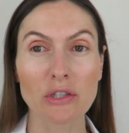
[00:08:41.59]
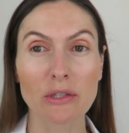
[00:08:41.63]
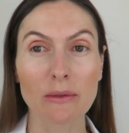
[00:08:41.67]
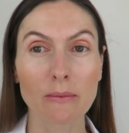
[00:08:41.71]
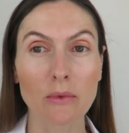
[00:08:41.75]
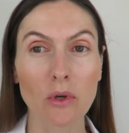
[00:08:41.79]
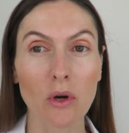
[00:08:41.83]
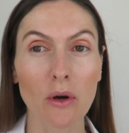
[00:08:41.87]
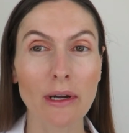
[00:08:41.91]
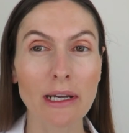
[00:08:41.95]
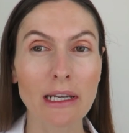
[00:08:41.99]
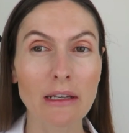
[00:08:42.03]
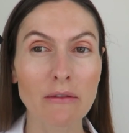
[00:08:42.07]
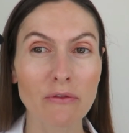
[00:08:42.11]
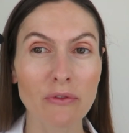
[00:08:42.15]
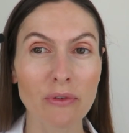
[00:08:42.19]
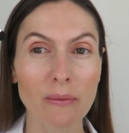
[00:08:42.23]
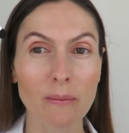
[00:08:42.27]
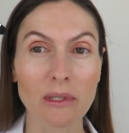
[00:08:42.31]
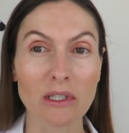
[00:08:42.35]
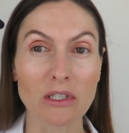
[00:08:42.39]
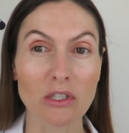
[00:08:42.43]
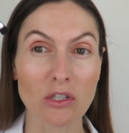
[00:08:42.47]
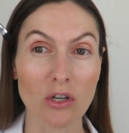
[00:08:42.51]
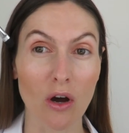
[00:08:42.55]
So I'm going in
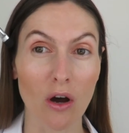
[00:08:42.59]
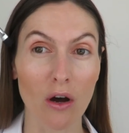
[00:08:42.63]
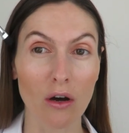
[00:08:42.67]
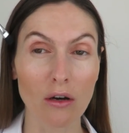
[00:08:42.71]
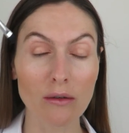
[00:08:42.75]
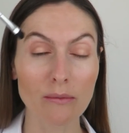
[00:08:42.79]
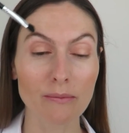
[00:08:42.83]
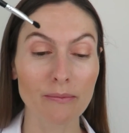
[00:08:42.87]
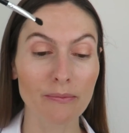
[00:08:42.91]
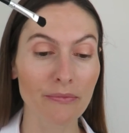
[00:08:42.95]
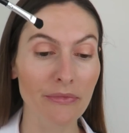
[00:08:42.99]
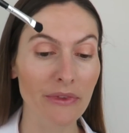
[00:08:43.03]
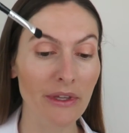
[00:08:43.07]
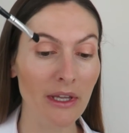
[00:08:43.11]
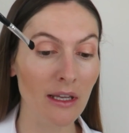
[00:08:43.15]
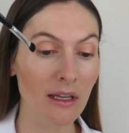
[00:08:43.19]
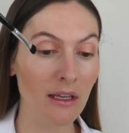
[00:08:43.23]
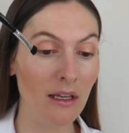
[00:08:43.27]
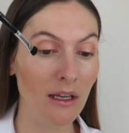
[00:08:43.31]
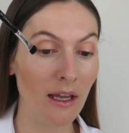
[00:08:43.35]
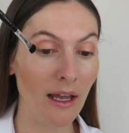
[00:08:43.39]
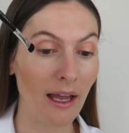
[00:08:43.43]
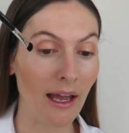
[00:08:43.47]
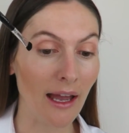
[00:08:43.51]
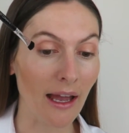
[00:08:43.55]
from the top
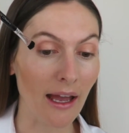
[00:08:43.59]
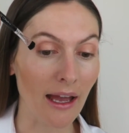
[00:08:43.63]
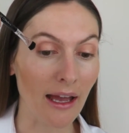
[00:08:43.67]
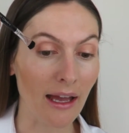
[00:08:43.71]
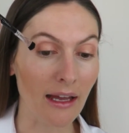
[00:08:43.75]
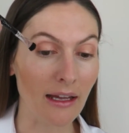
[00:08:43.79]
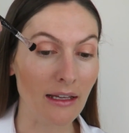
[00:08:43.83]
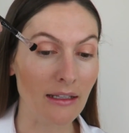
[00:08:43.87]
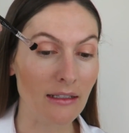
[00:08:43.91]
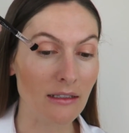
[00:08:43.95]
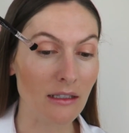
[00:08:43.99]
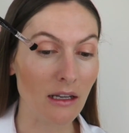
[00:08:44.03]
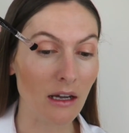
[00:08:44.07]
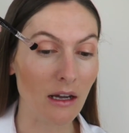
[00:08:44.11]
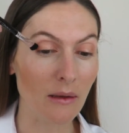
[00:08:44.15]
and